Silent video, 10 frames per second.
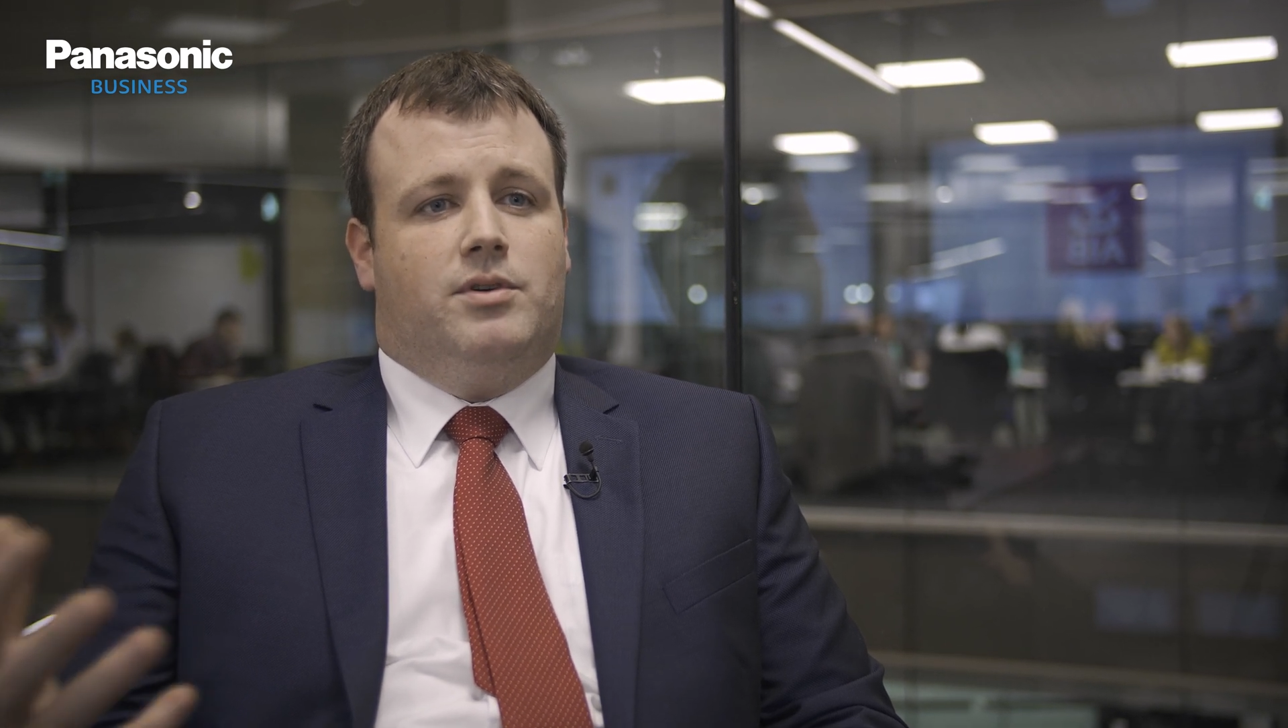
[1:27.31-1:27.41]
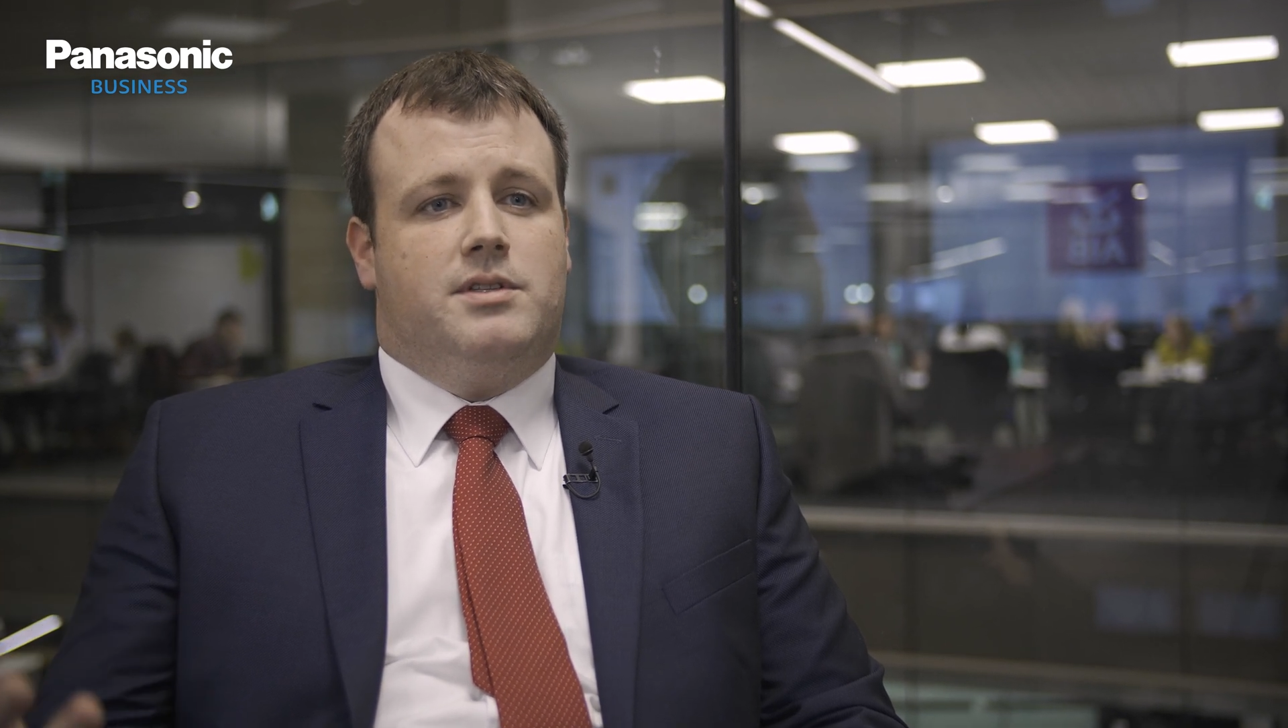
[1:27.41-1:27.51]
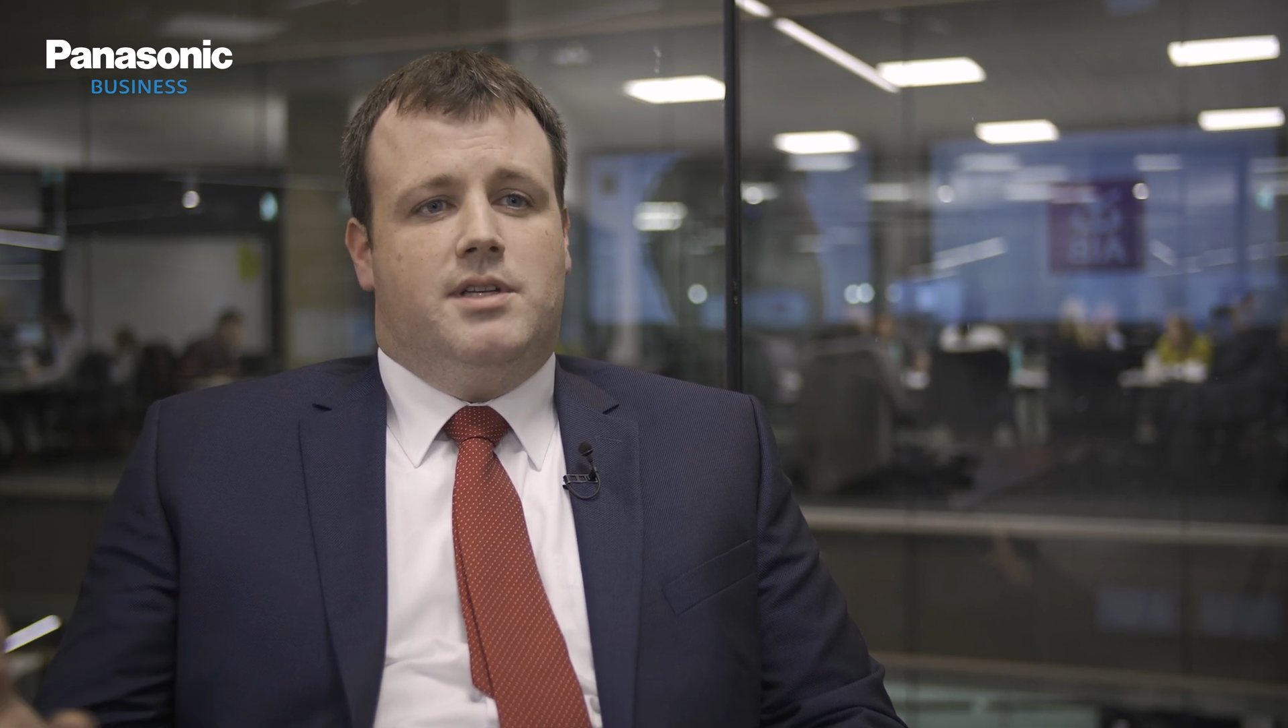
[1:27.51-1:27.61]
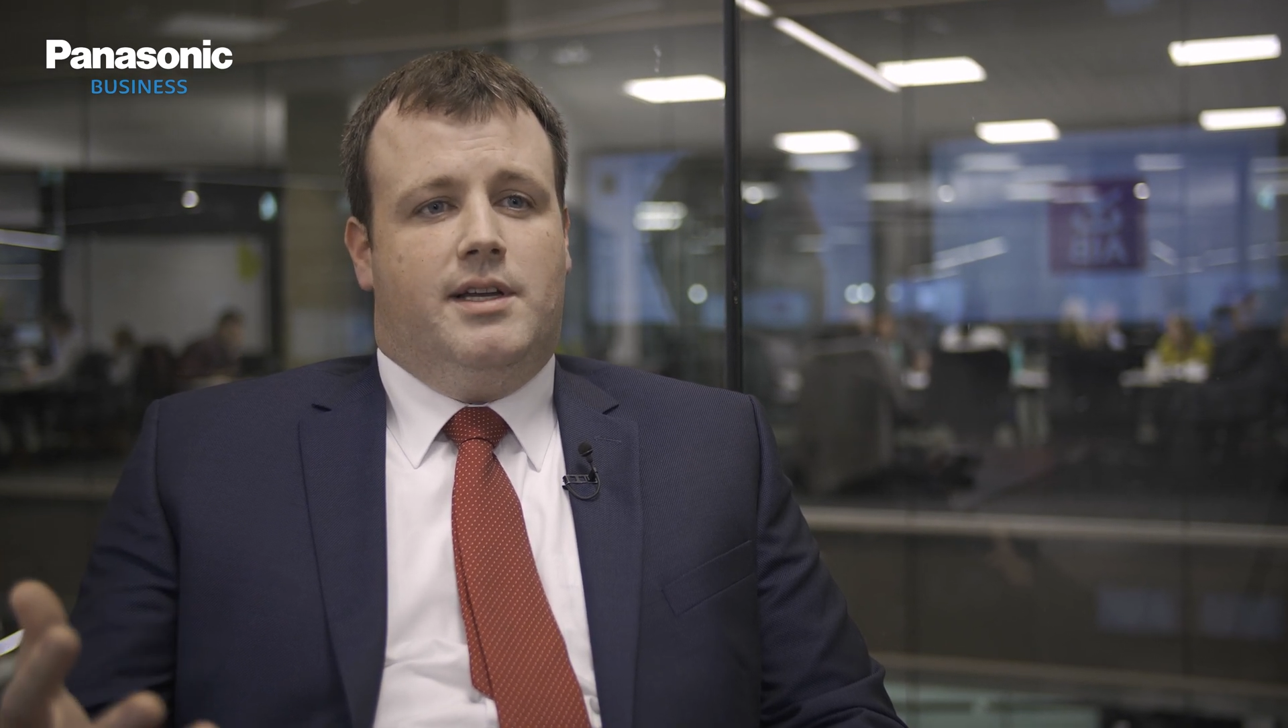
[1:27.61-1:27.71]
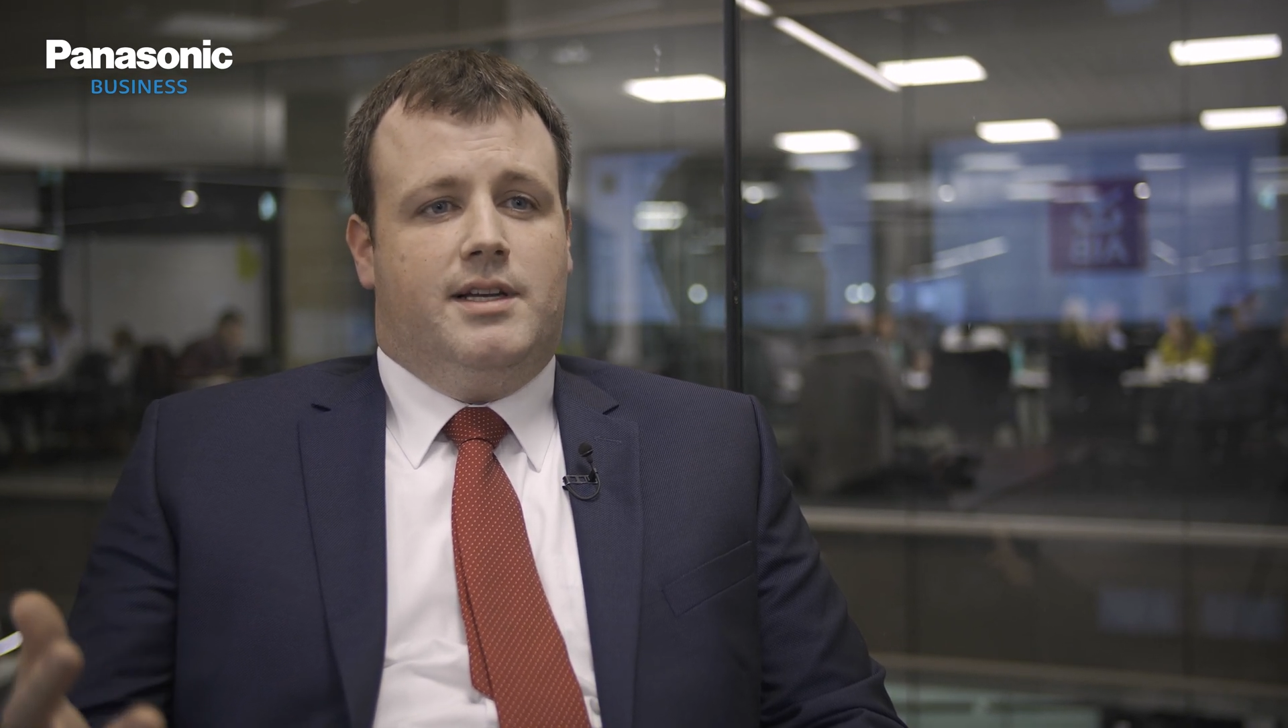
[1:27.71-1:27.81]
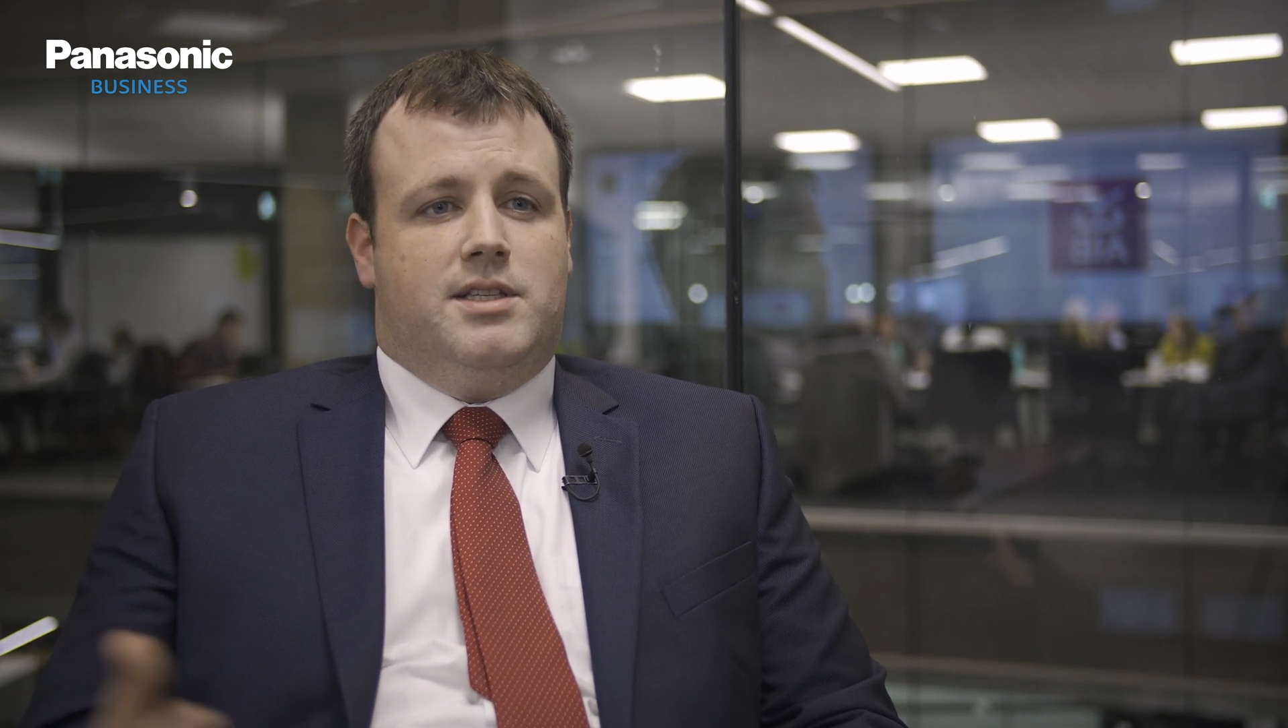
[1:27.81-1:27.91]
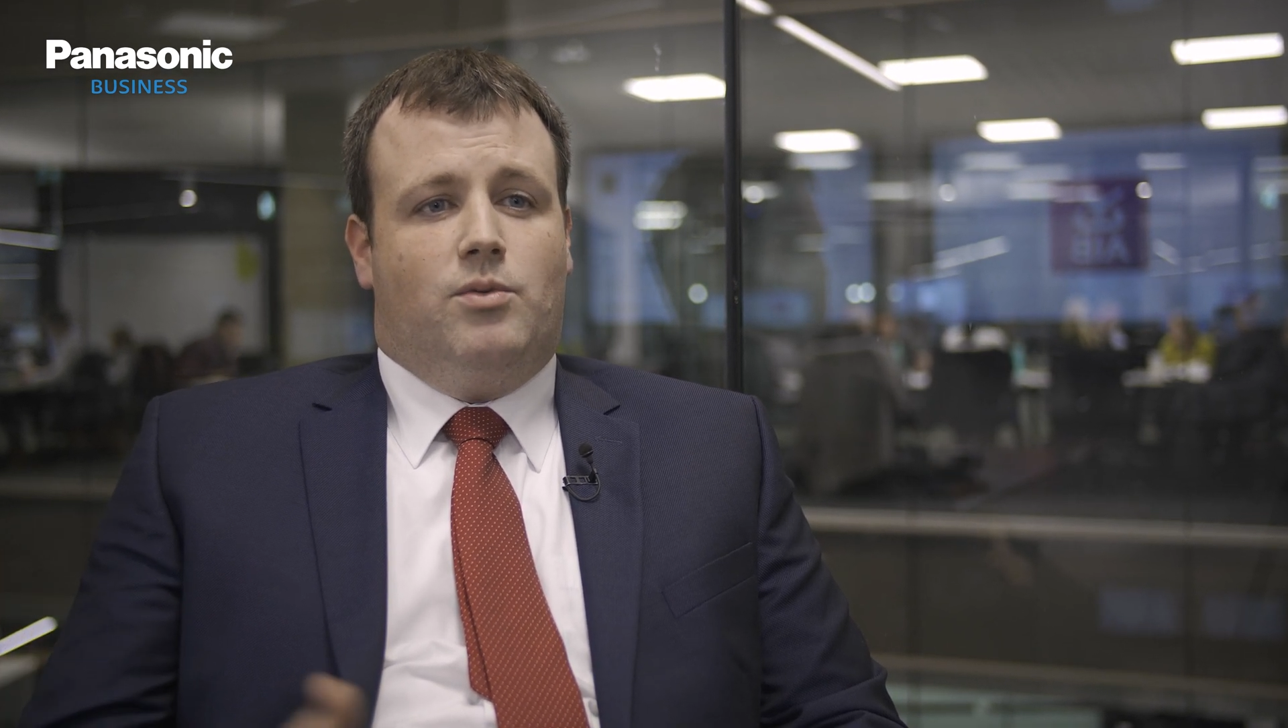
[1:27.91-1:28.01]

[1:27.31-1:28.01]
could see it as